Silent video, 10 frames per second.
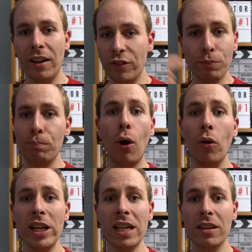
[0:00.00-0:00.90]
and just
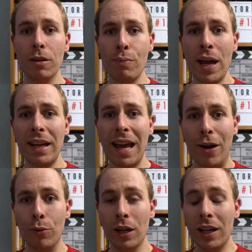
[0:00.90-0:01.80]
pulling the pin
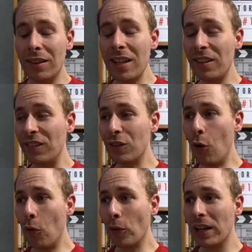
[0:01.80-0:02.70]
out. These
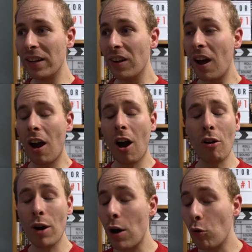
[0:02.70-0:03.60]
stories
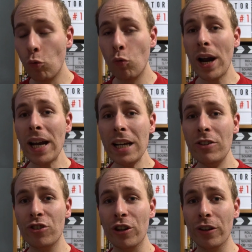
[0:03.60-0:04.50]
are
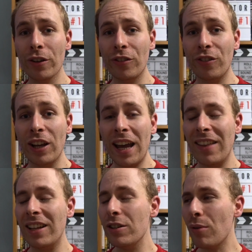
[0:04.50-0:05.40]
outrageous,
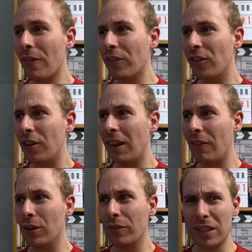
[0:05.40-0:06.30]
and they do have a certain
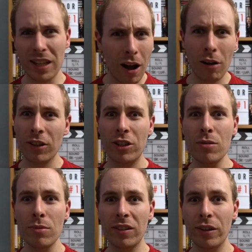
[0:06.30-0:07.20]
level of dark
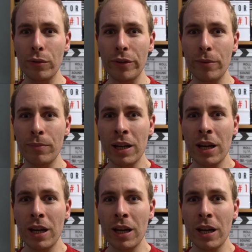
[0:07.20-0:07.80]
humour to them,